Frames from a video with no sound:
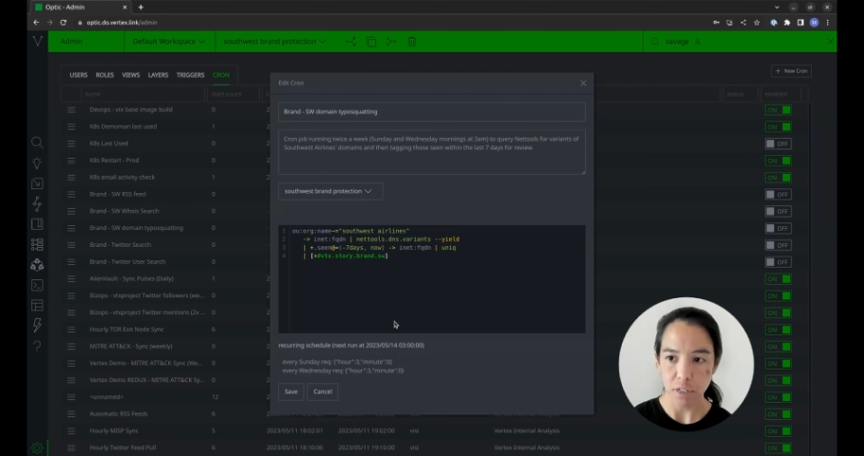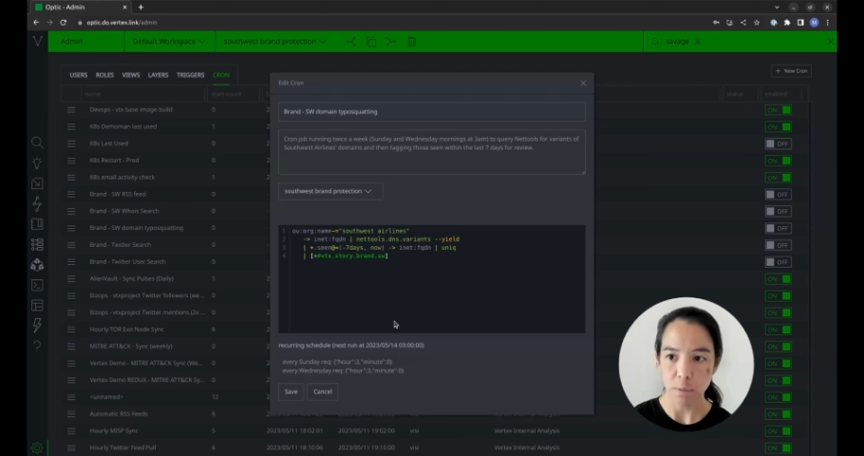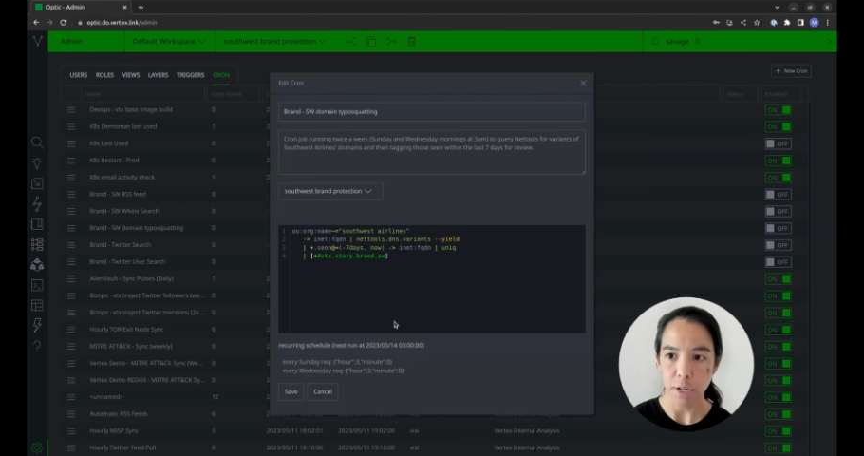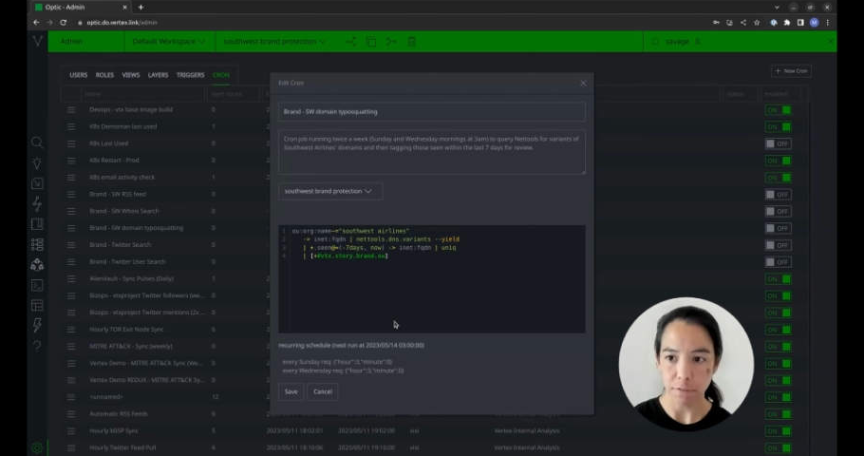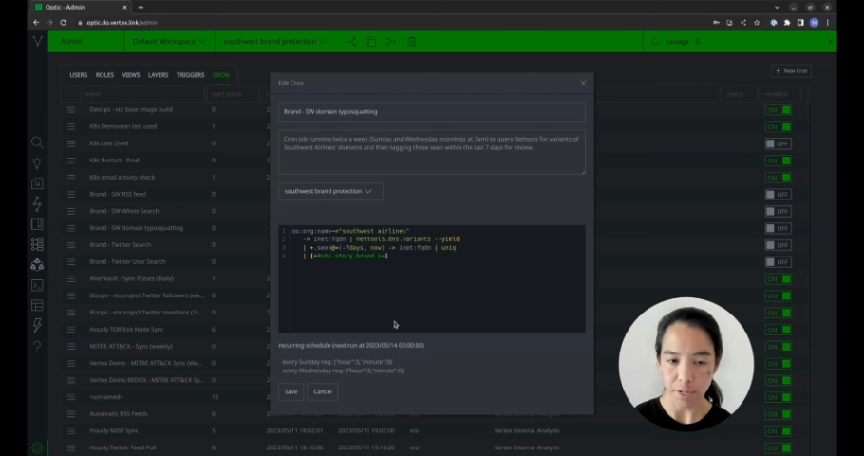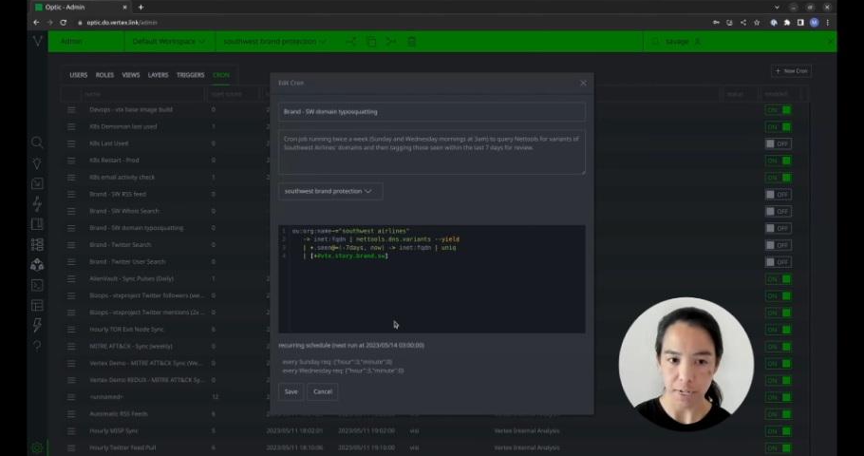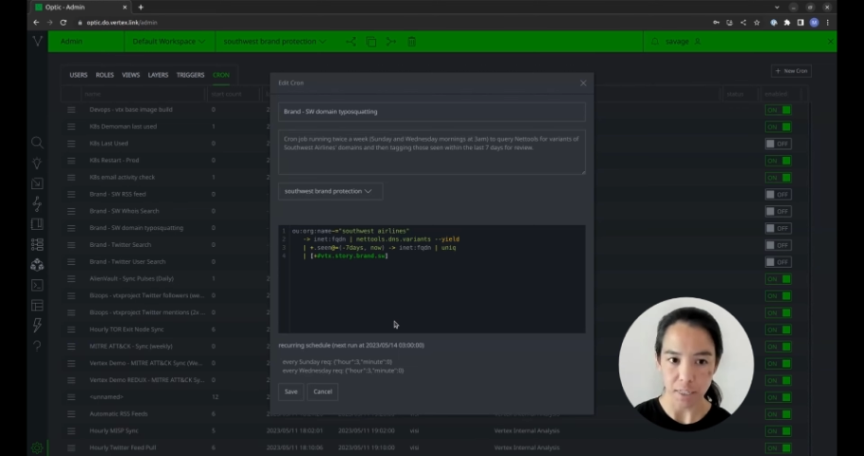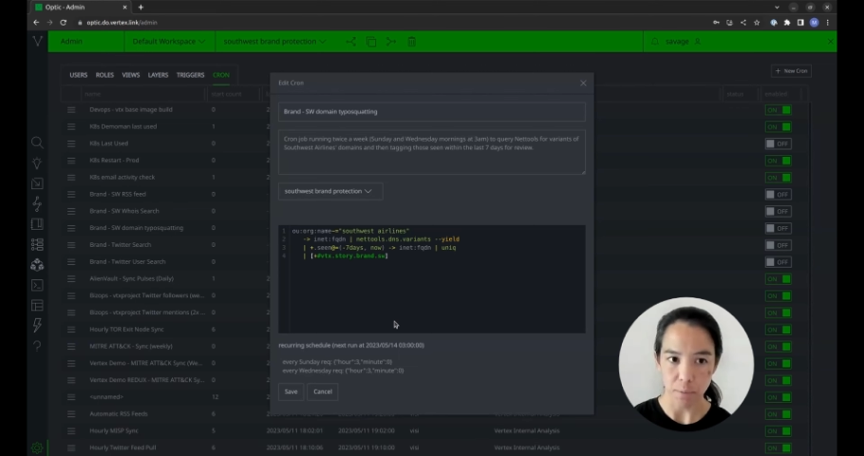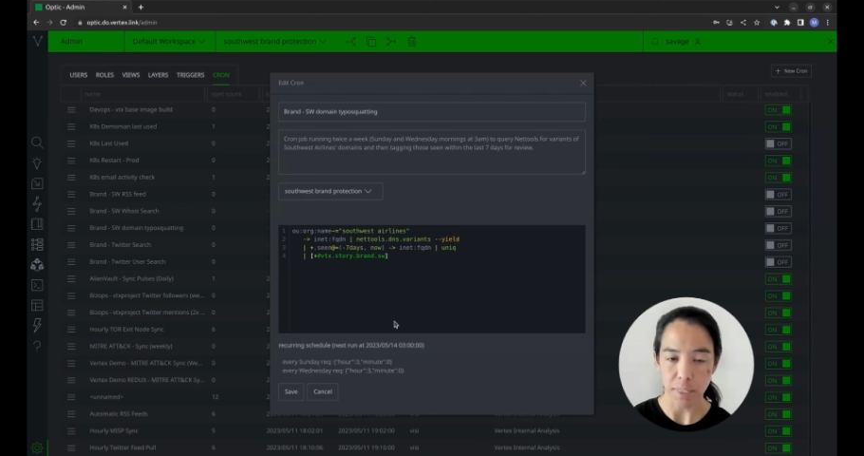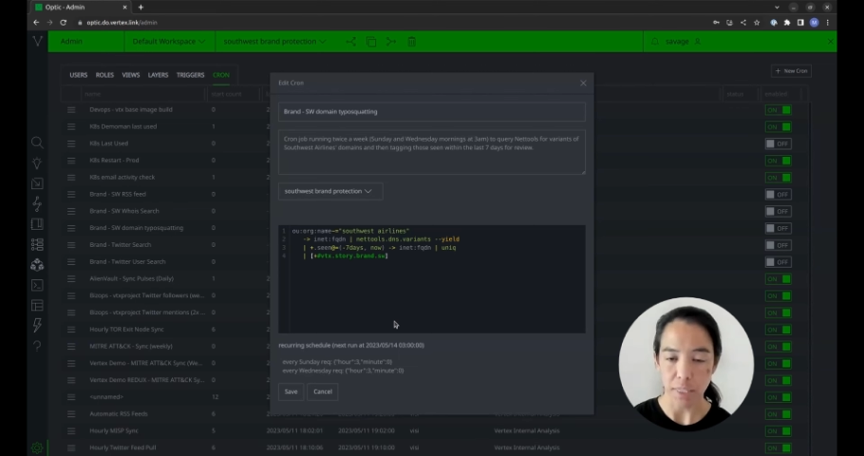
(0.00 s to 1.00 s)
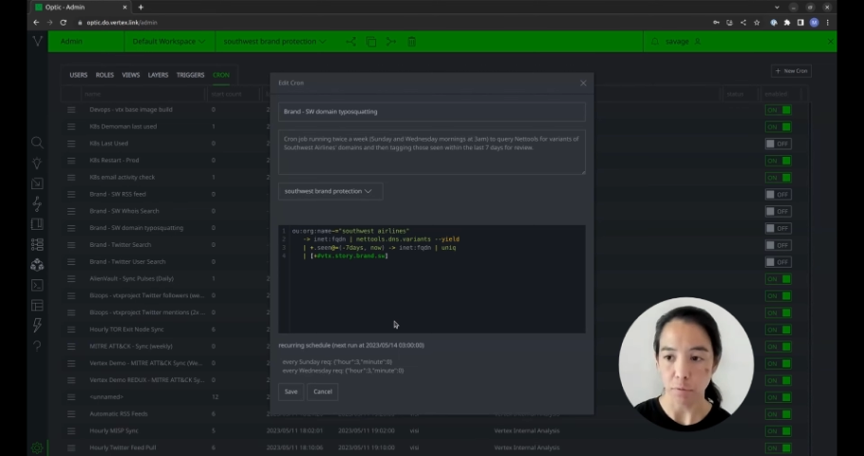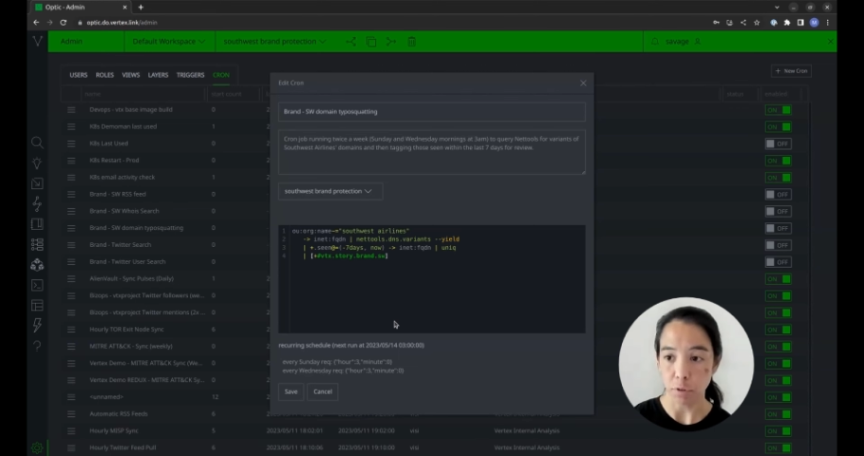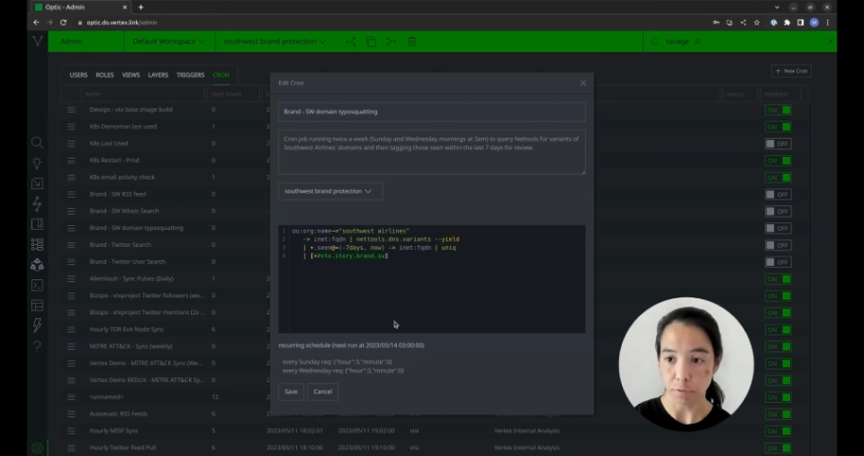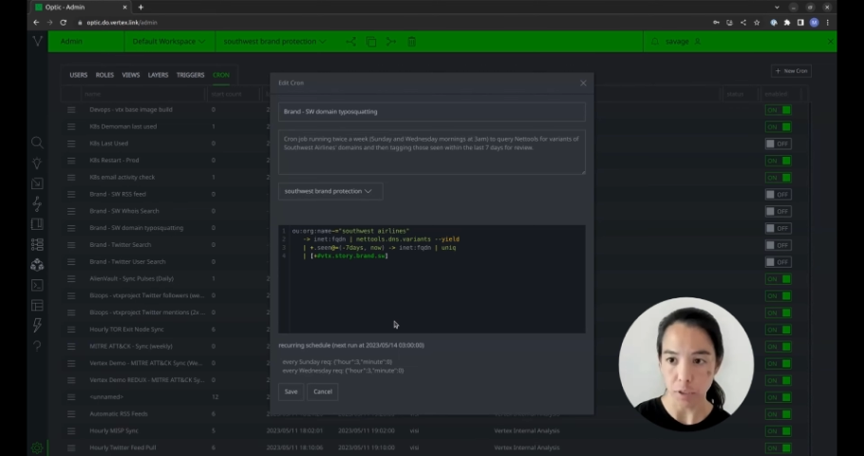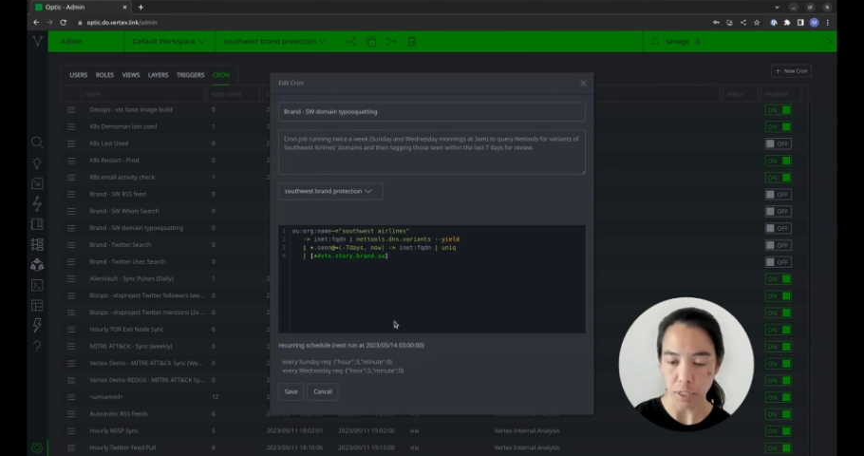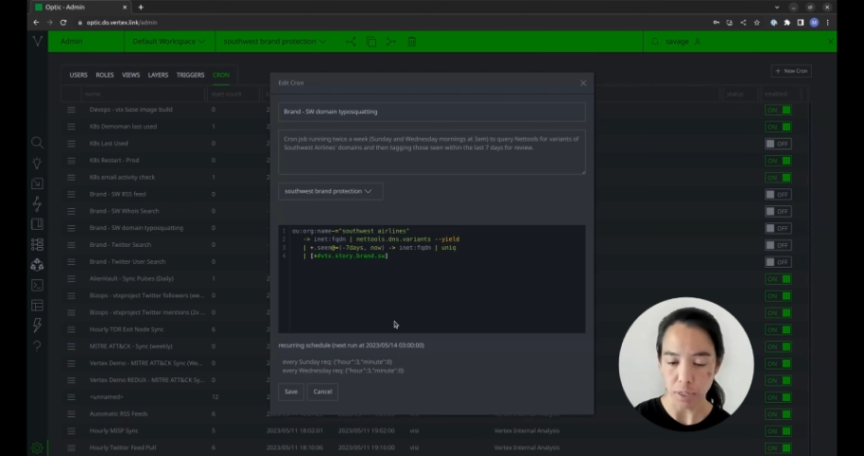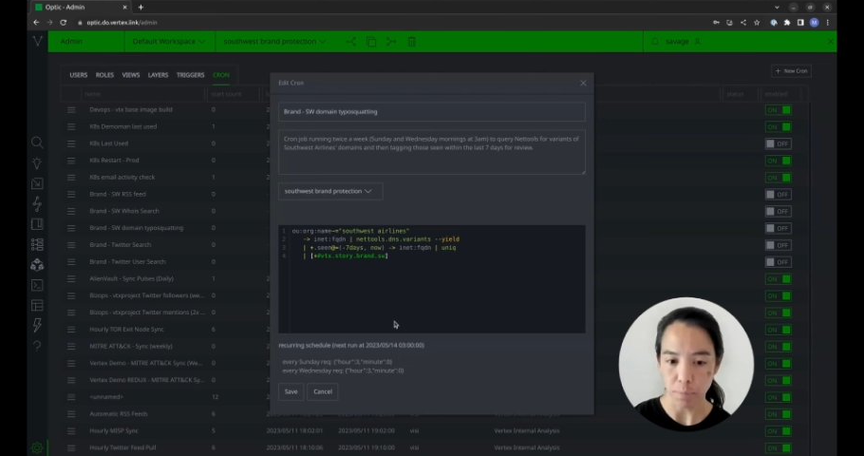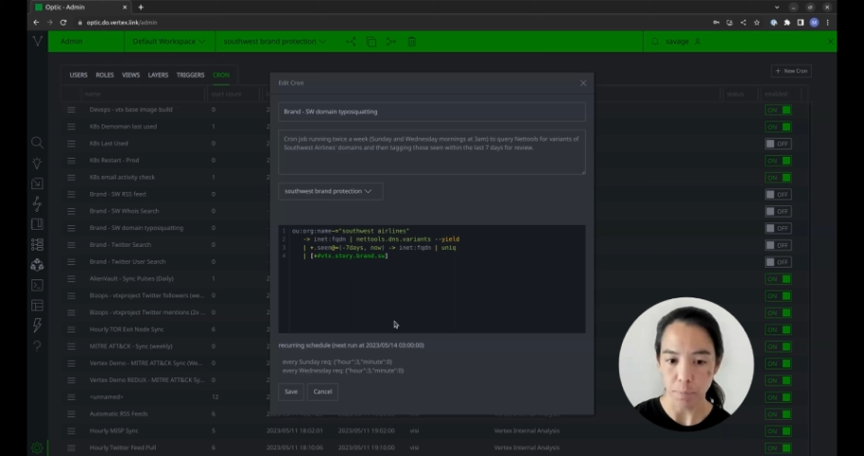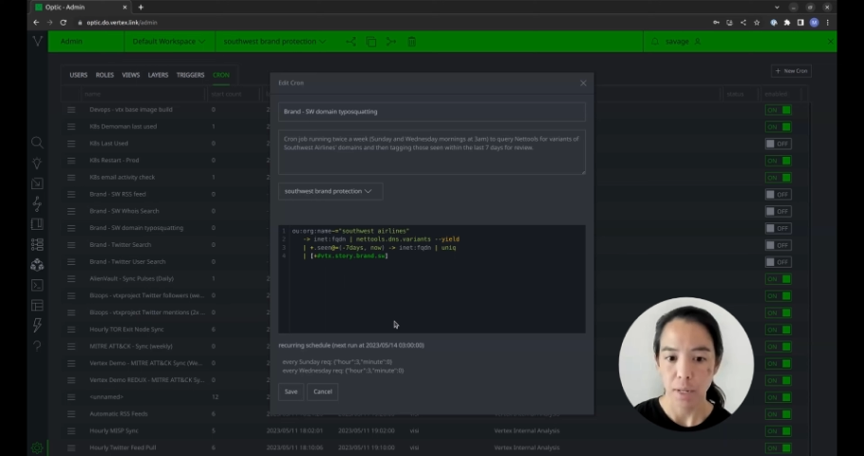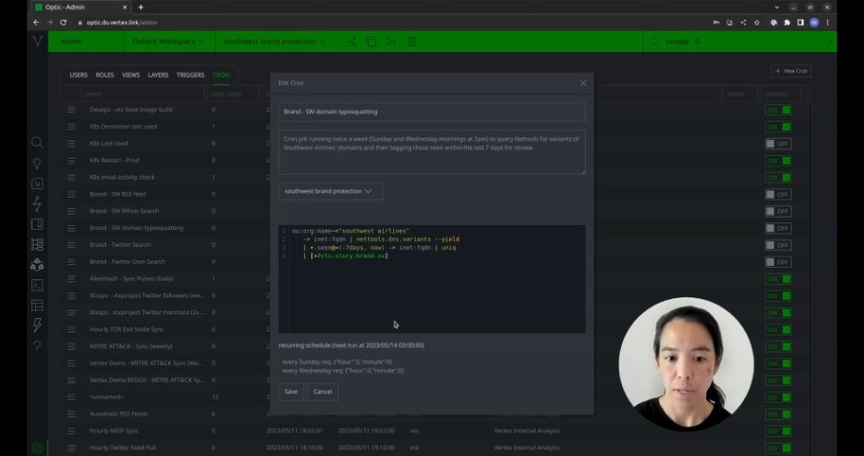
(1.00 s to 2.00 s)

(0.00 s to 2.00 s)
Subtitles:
them and find them and then review them.